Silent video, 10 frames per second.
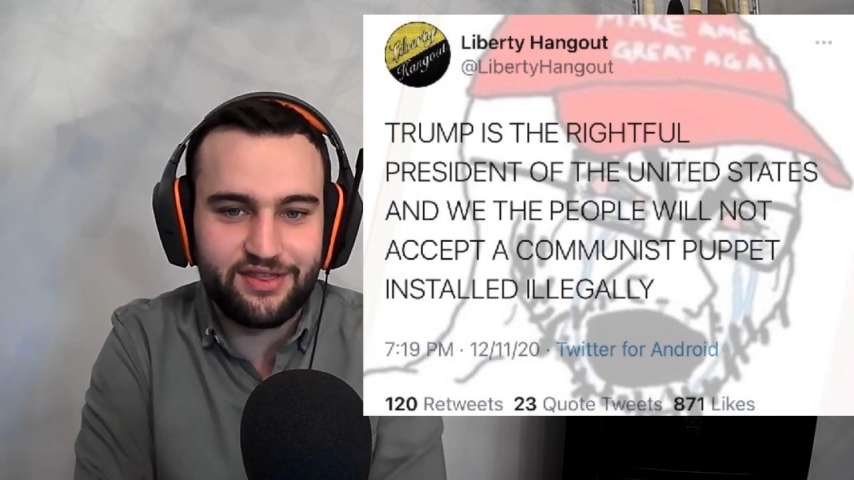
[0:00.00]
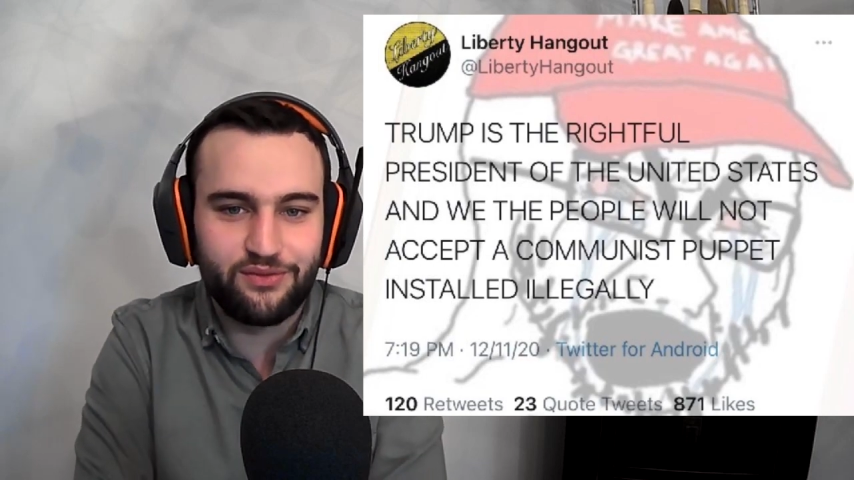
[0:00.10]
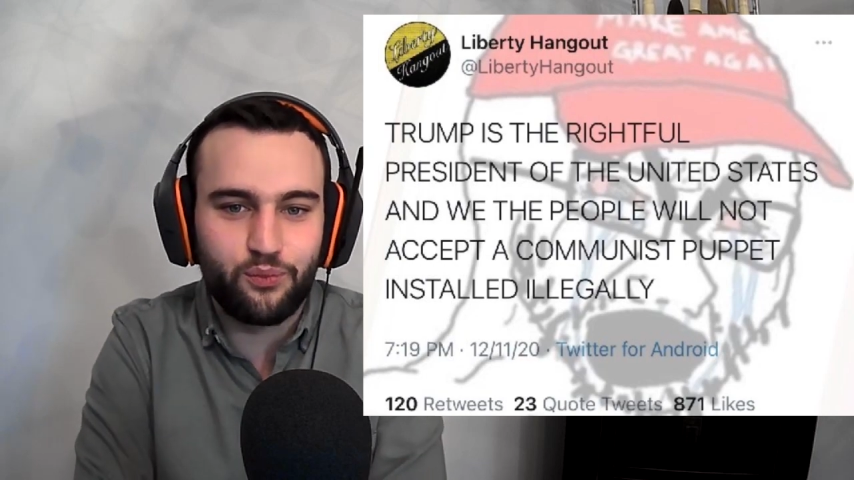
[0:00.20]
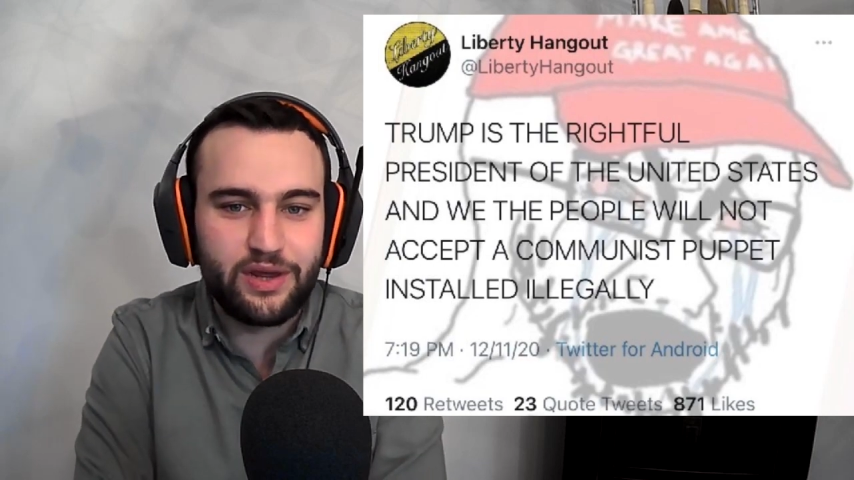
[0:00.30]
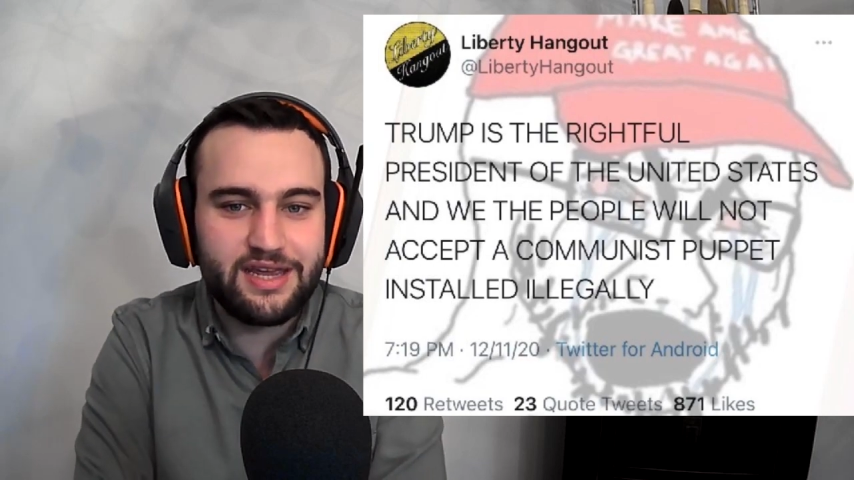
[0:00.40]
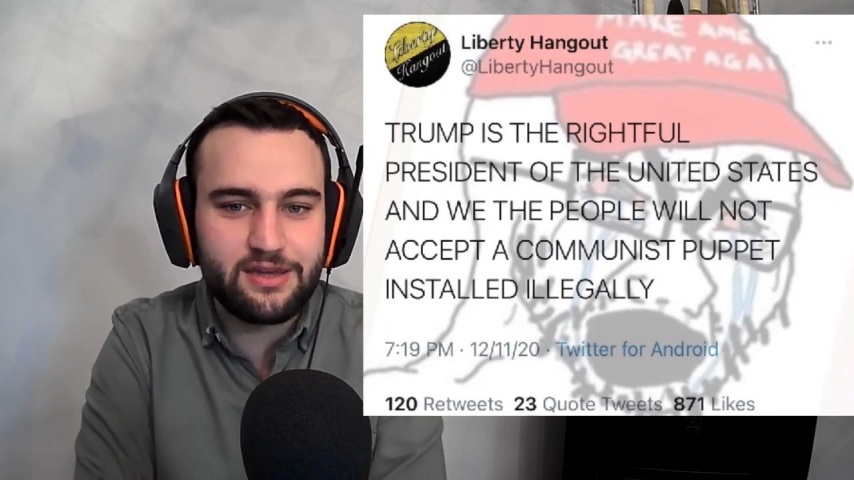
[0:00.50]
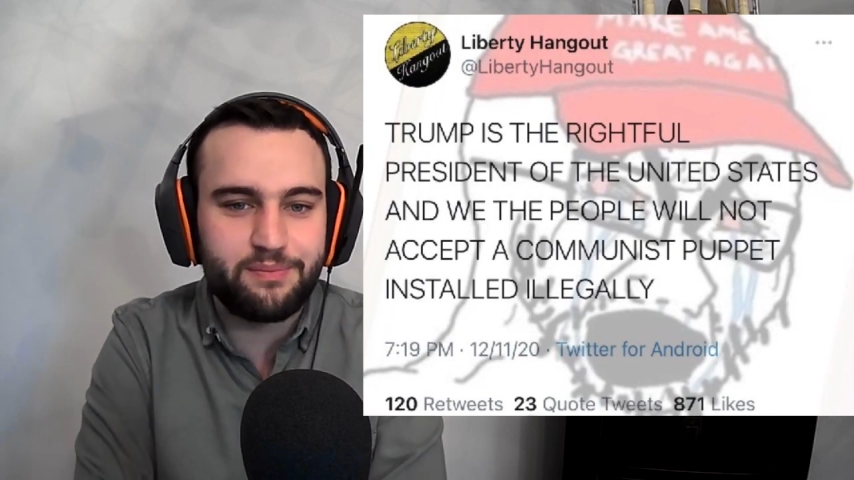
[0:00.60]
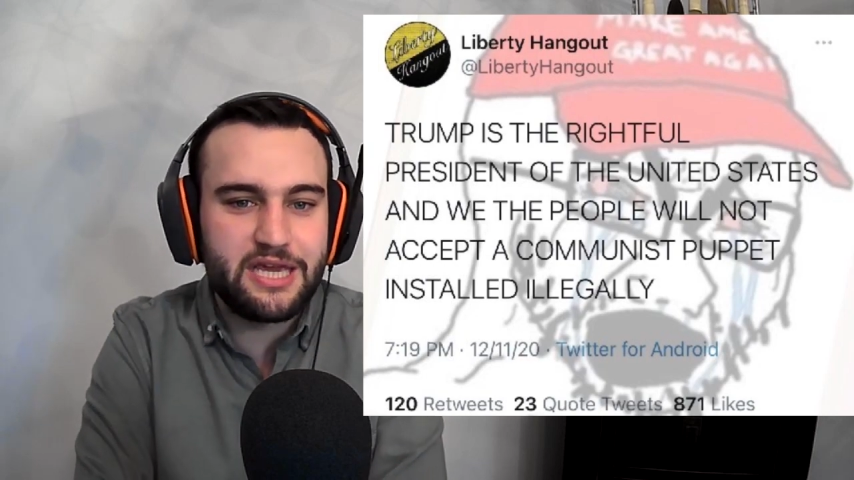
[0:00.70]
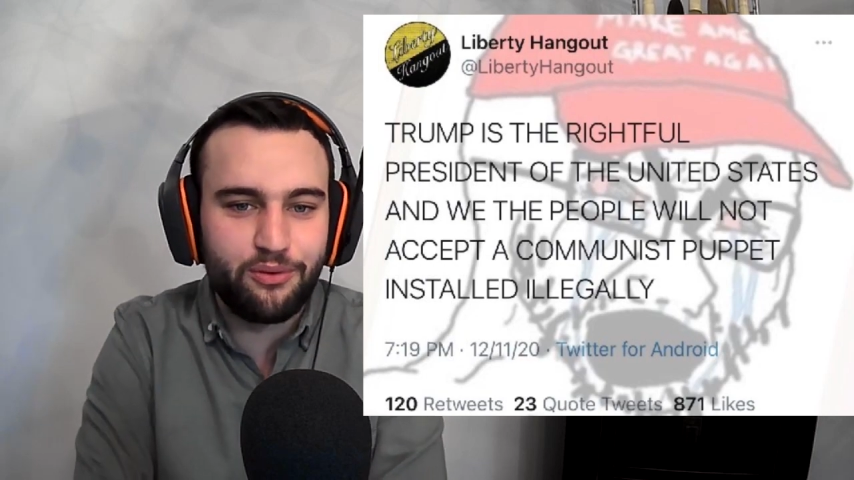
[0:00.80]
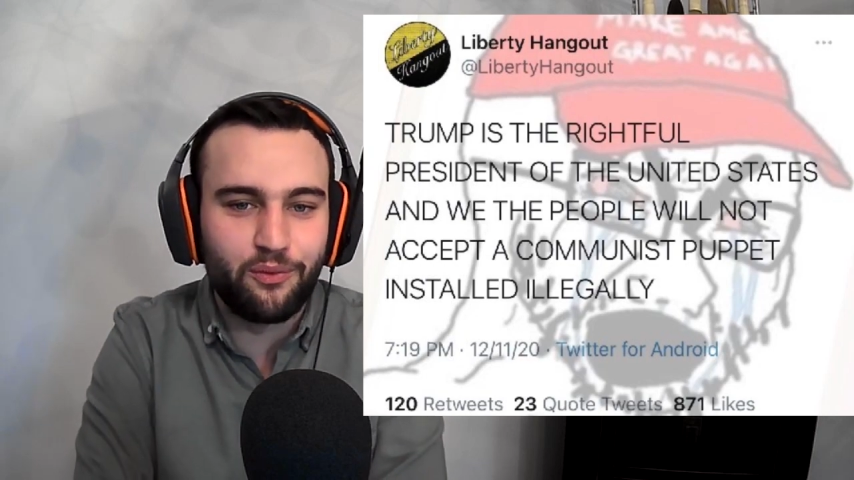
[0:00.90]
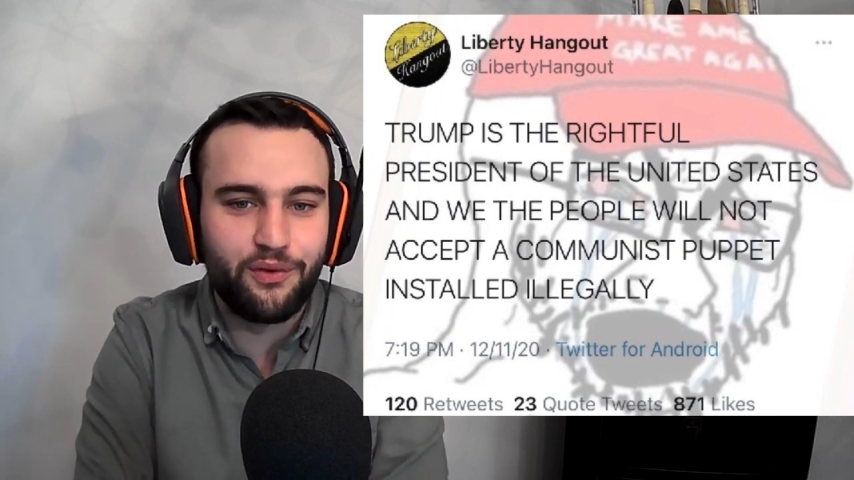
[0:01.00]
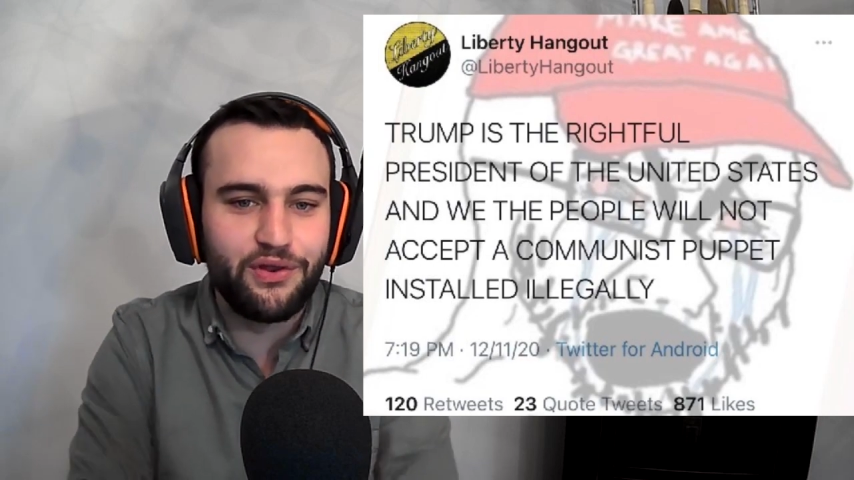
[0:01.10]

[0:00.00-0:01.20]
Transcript: and we, the people, will